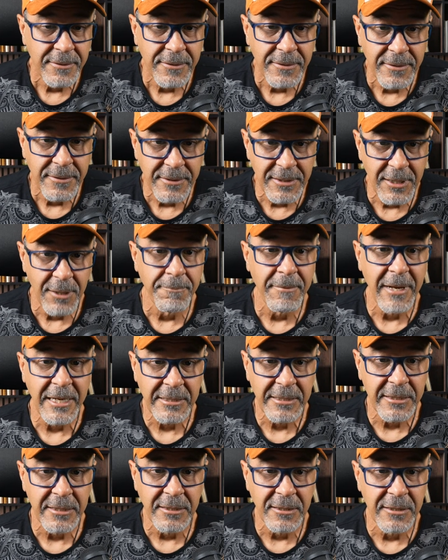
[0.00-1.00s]
They're
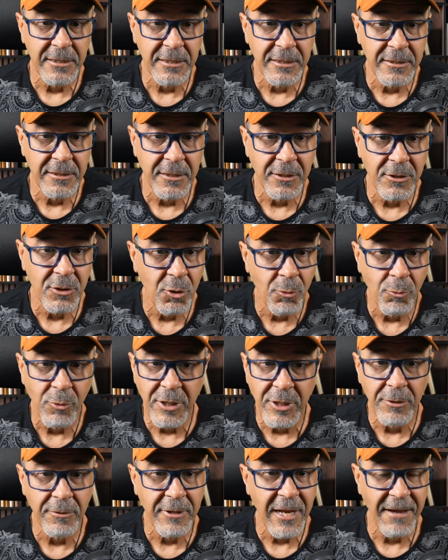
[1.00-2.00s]
Mexican citizens, so we
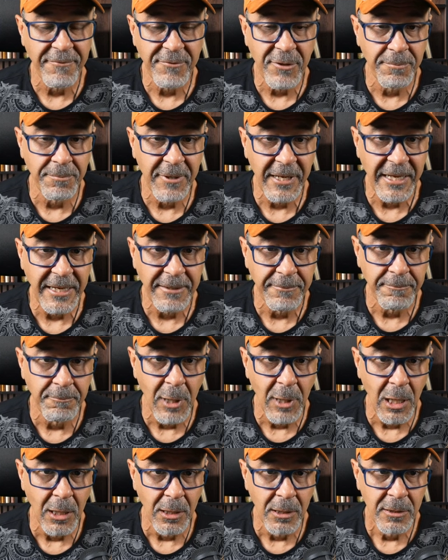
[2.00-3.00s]
don't have to play
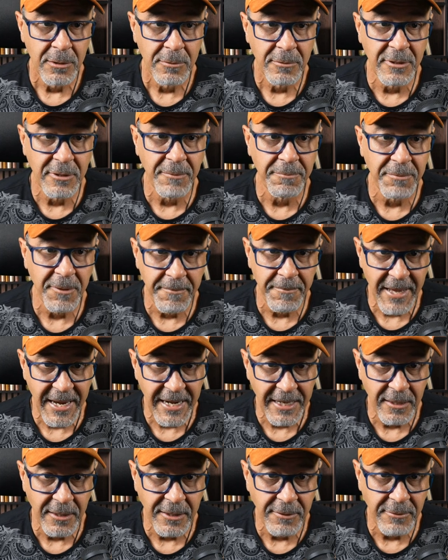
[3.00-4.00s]
ball
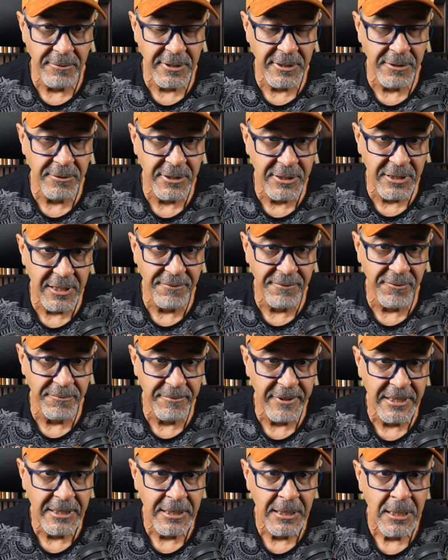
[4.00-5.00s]
diplomatically with the U.S.
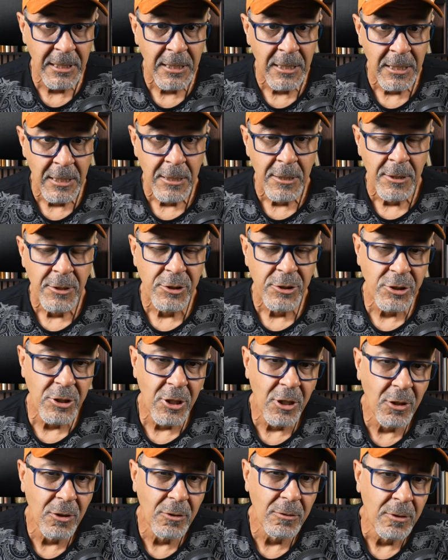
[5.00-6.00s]
government.
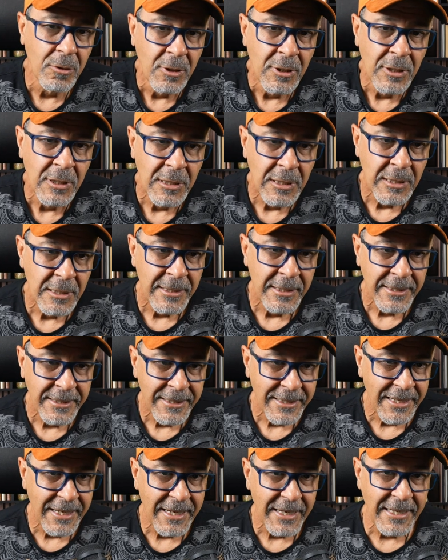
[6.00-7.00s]
So
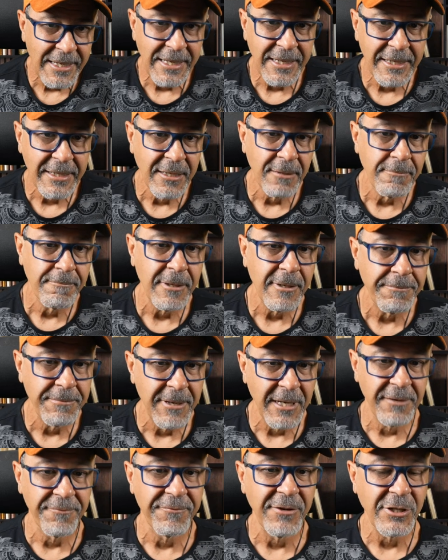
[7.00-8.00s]
it can be
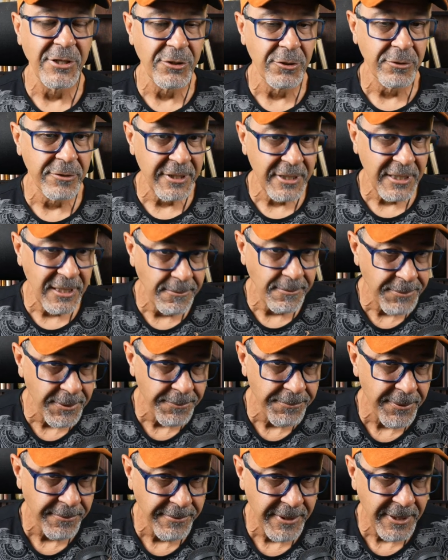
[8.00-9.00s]
beneficial to keep your
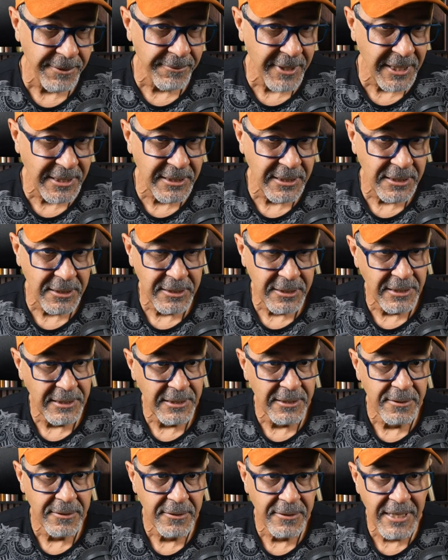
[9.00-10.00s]
permanent residency.